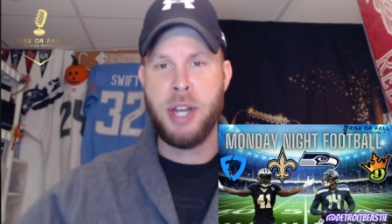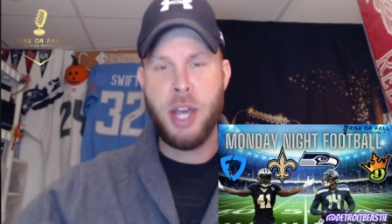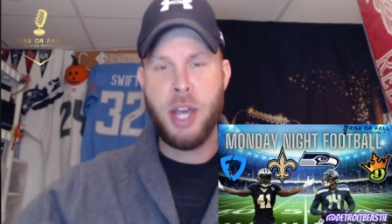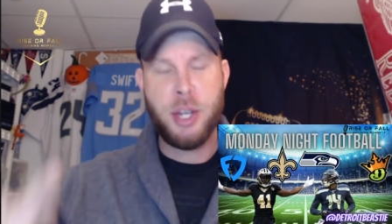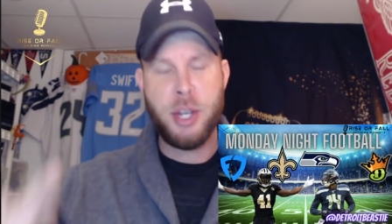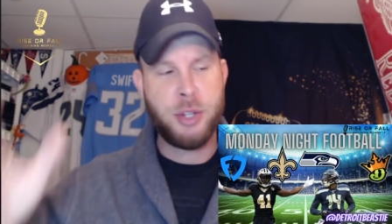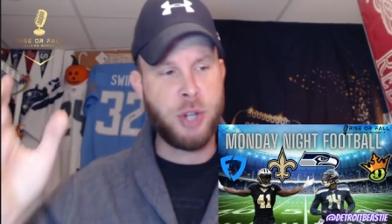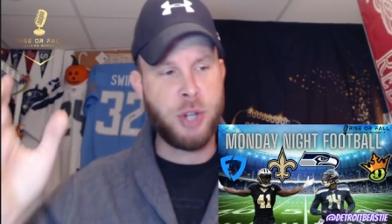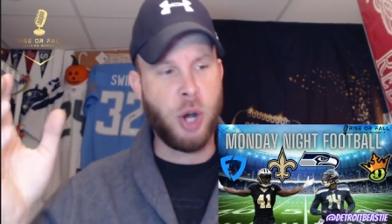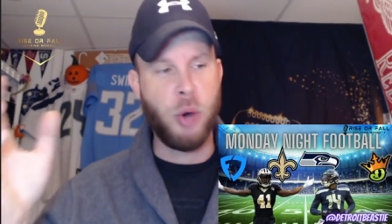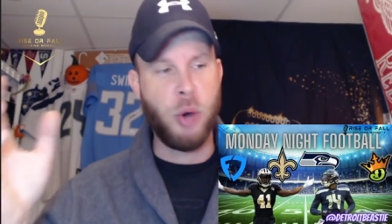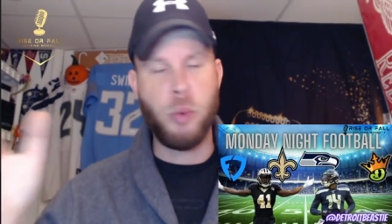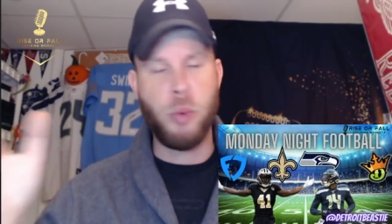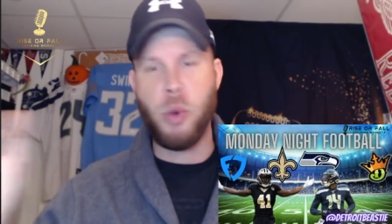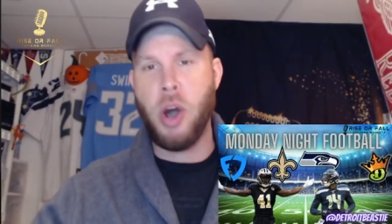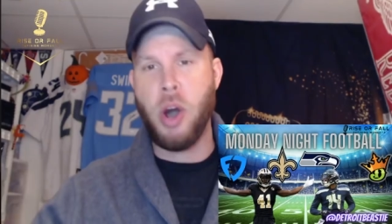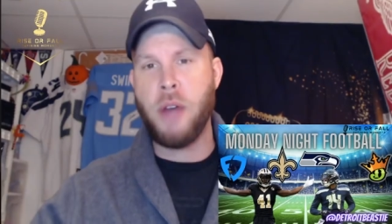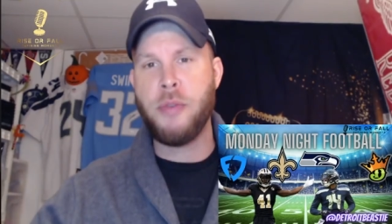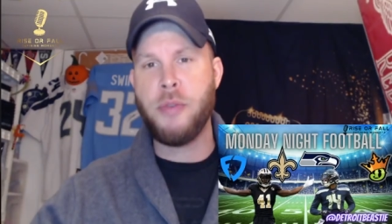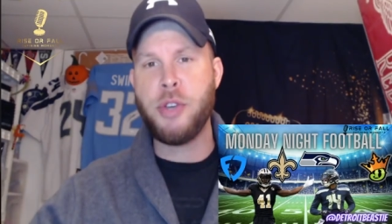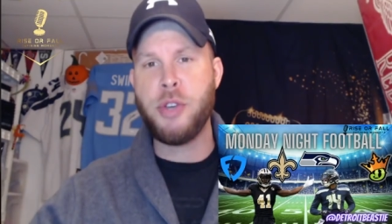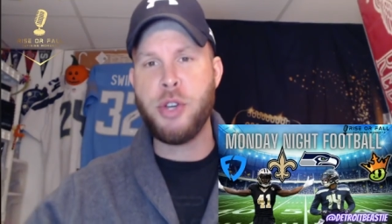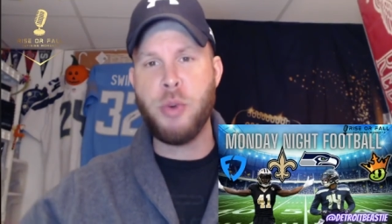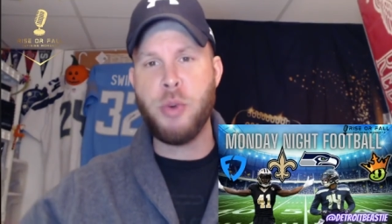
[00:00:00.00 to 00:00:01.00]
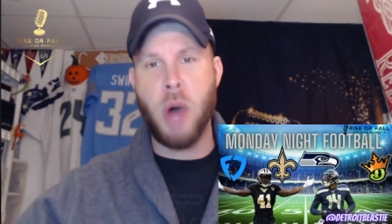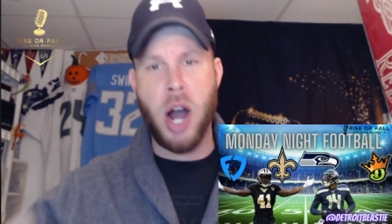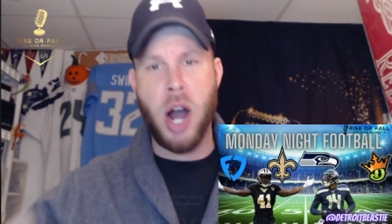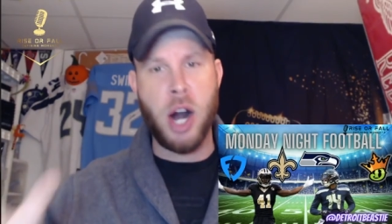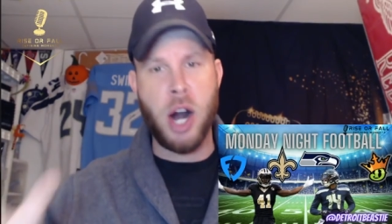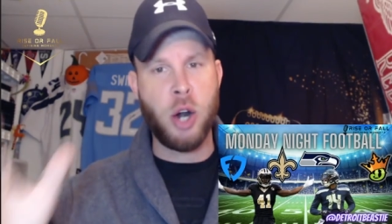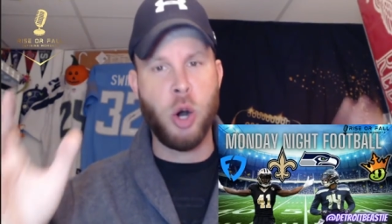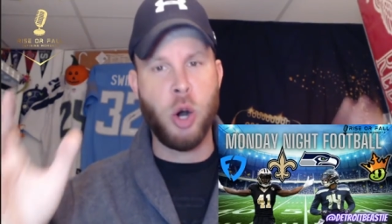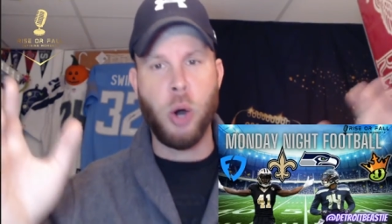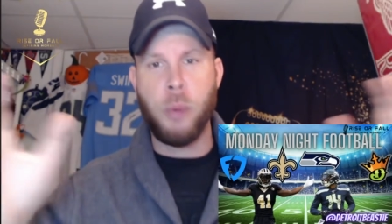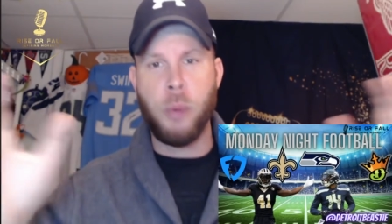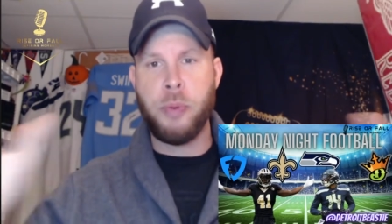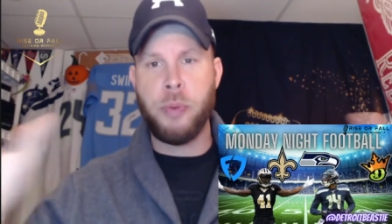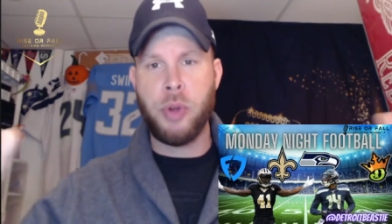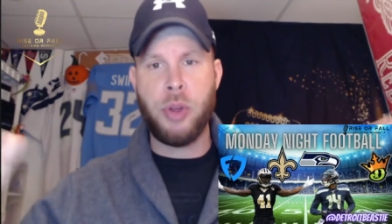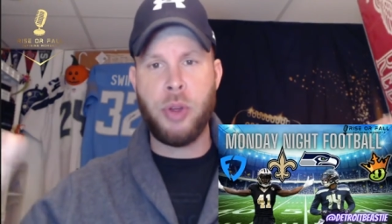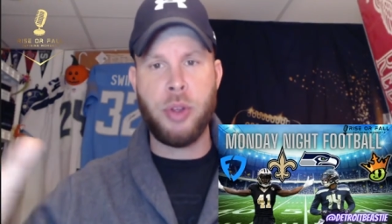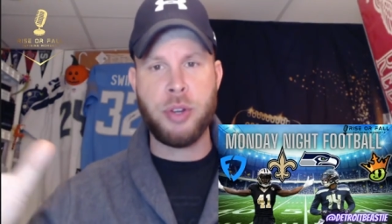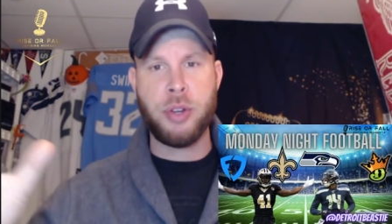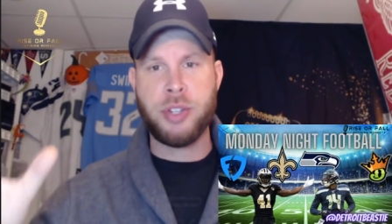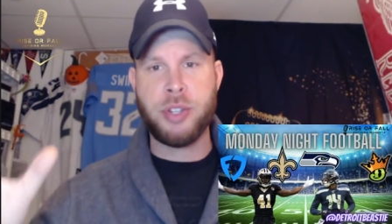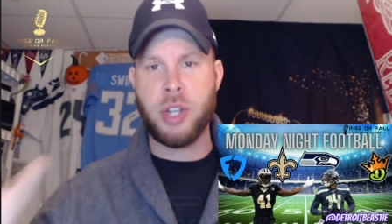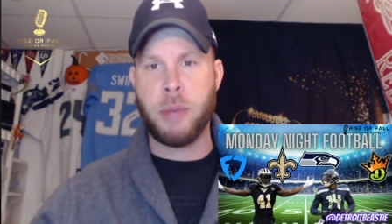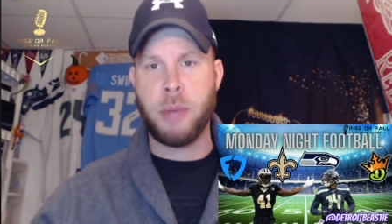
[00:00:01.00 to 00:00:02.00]
So wherever you are, hopefully
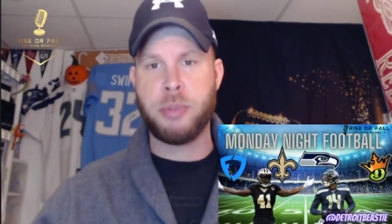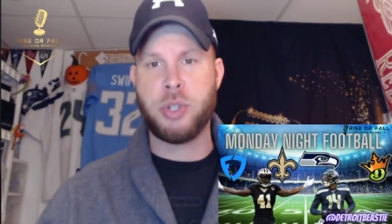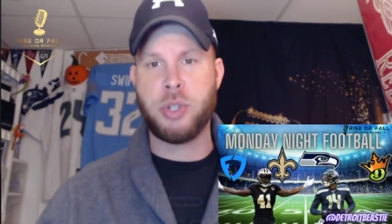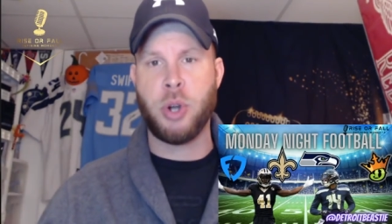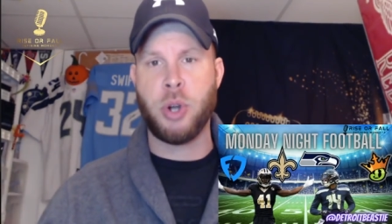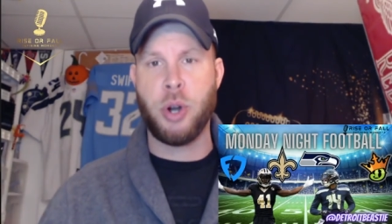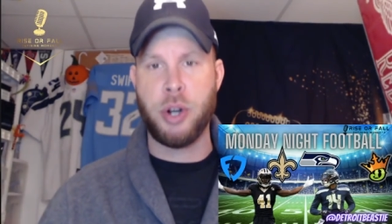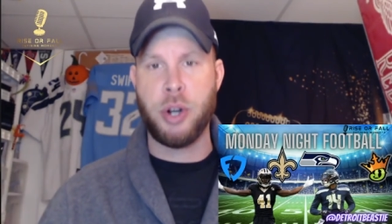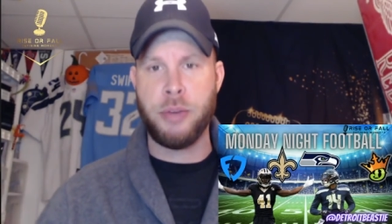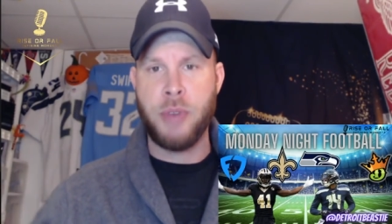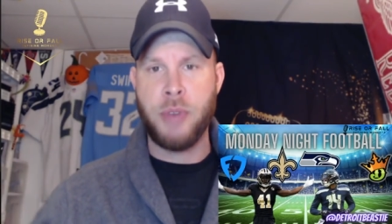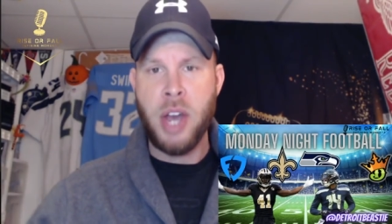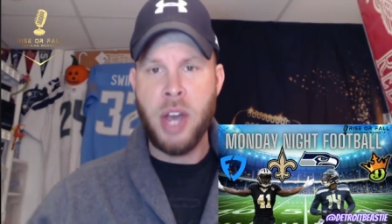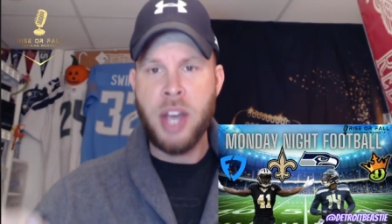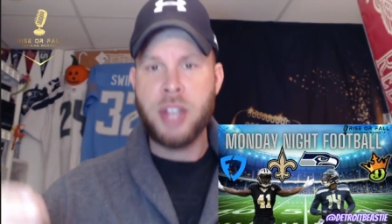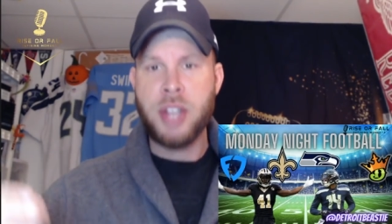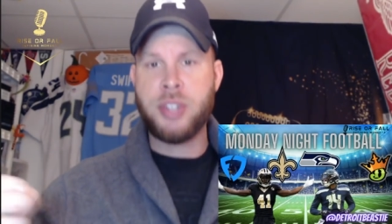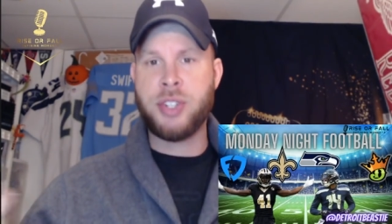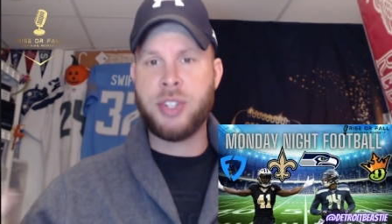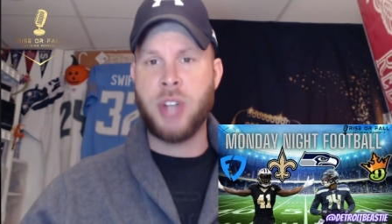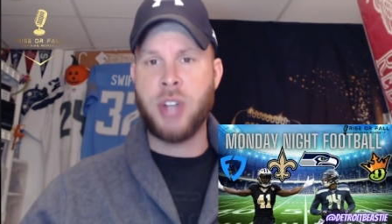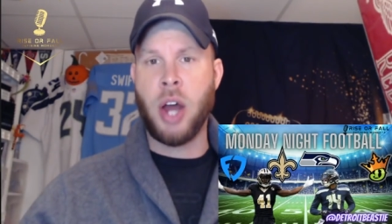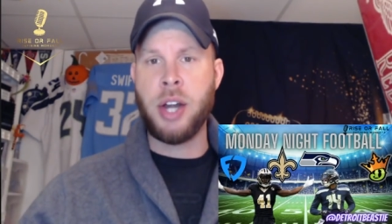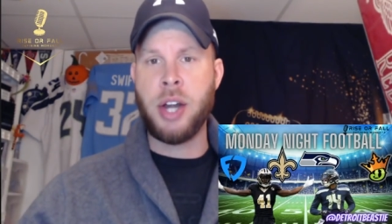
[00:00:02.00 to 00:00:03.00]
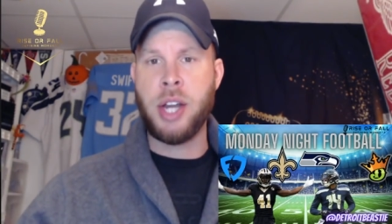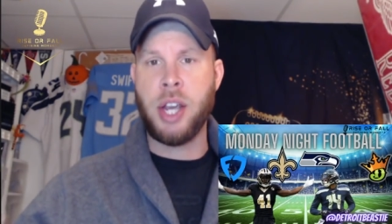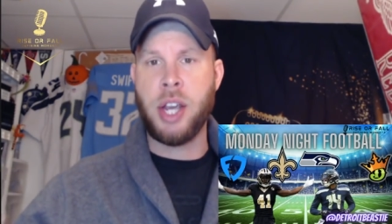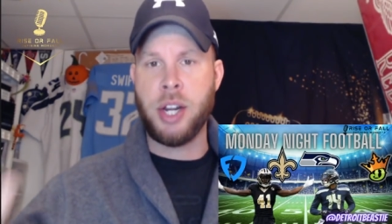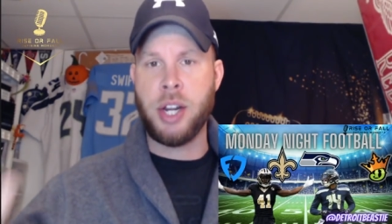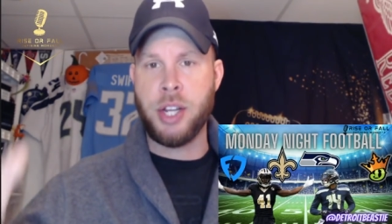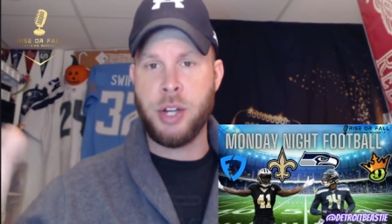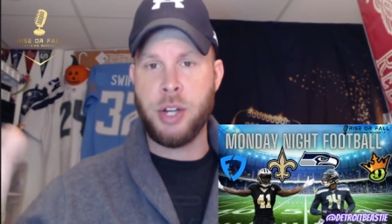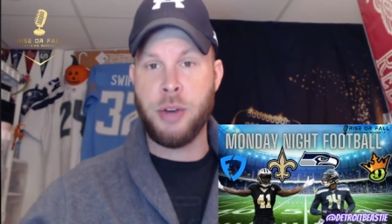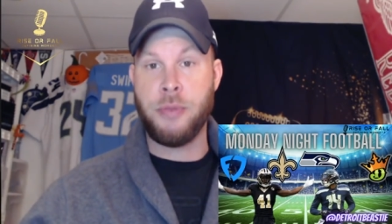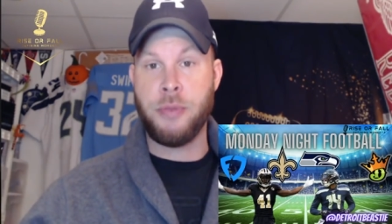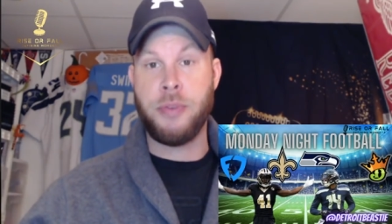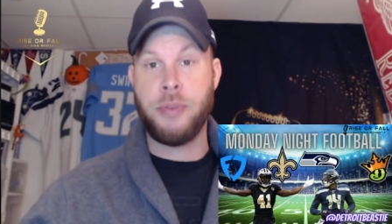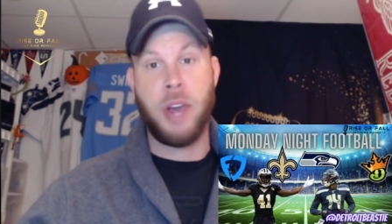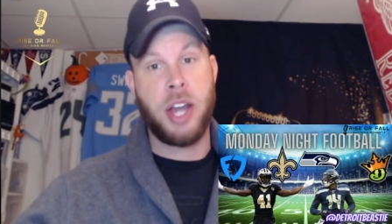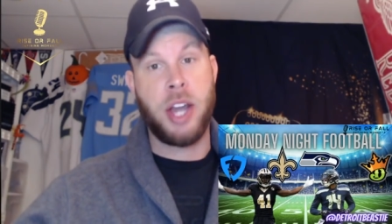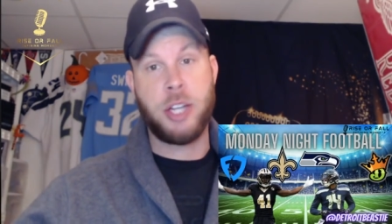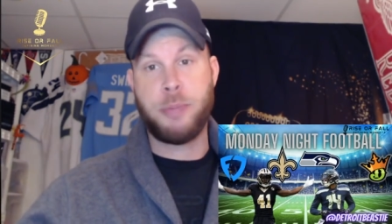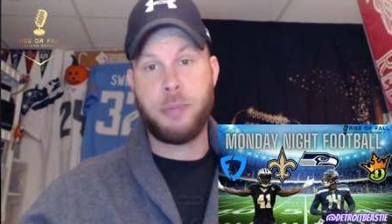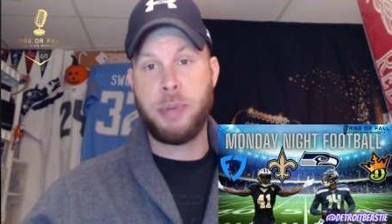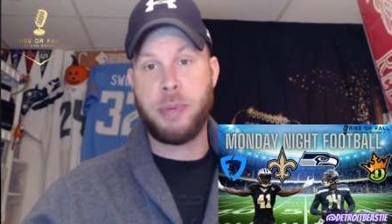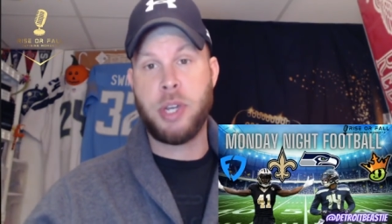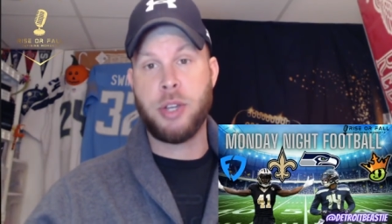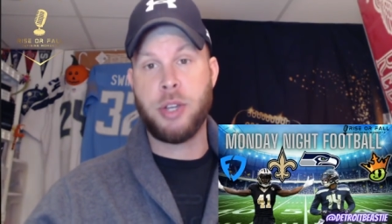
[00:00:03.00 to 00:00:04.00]
there's some sort of sun hitting your face,
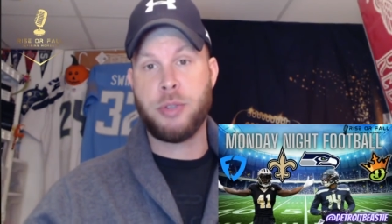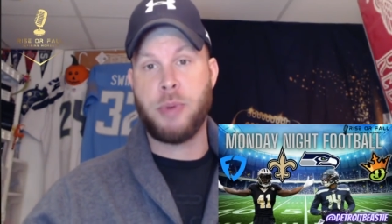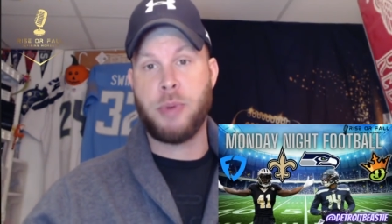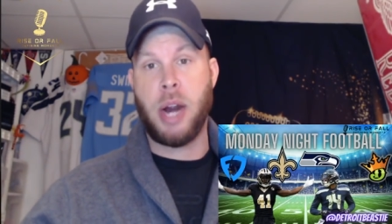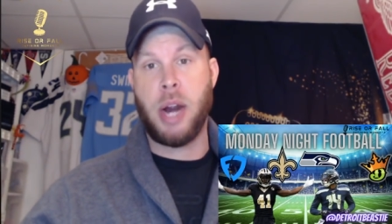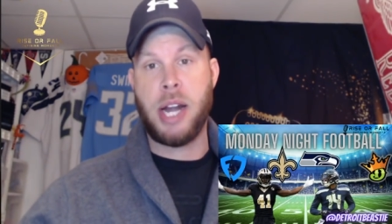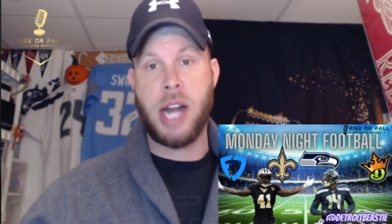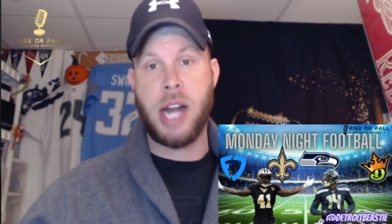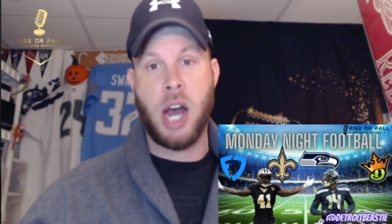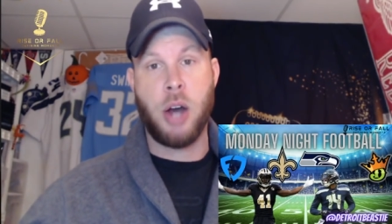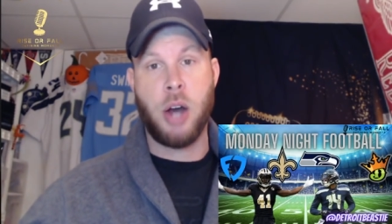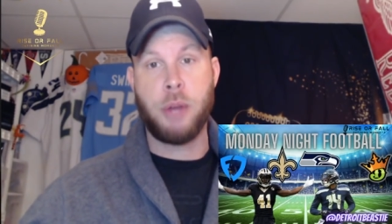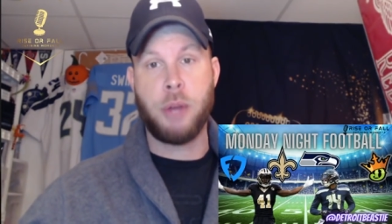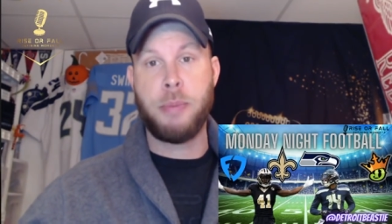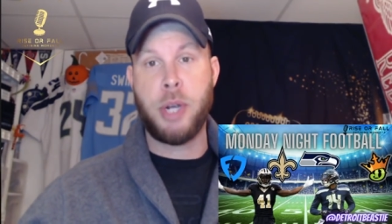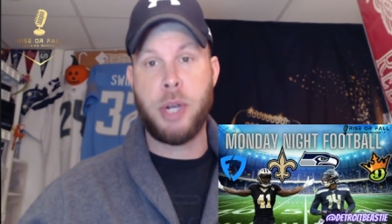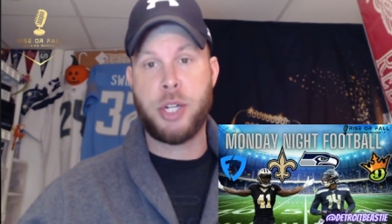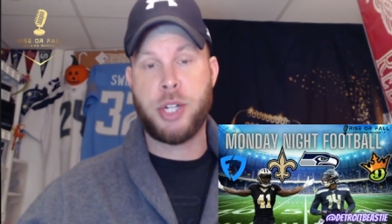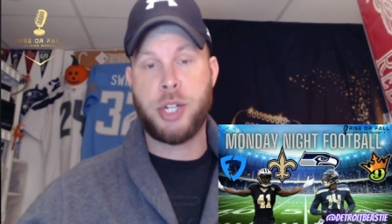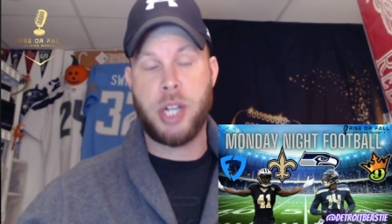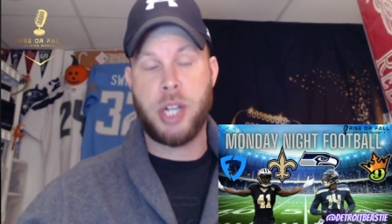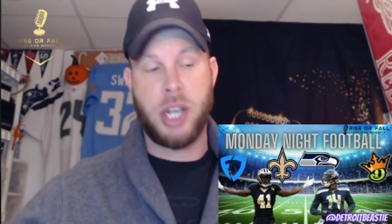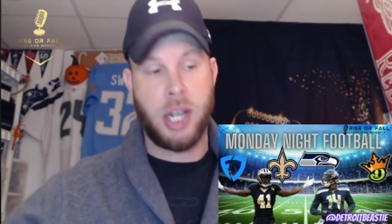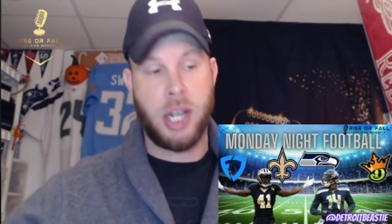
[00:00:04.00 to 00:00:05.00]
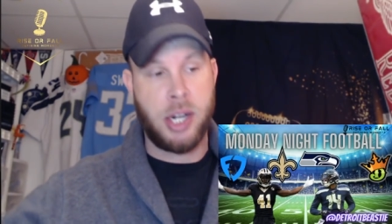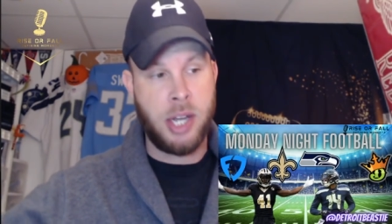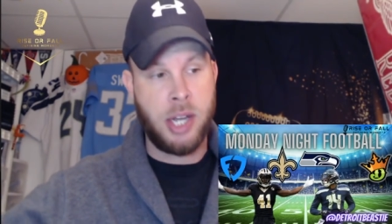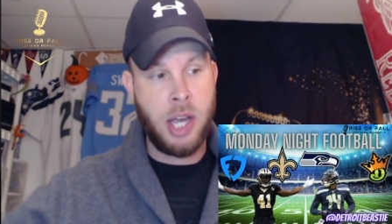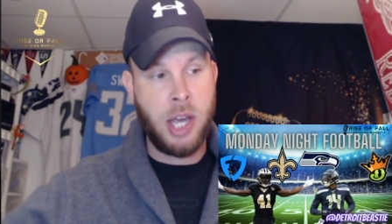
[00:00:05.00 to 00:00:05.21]
because right now in Michigan,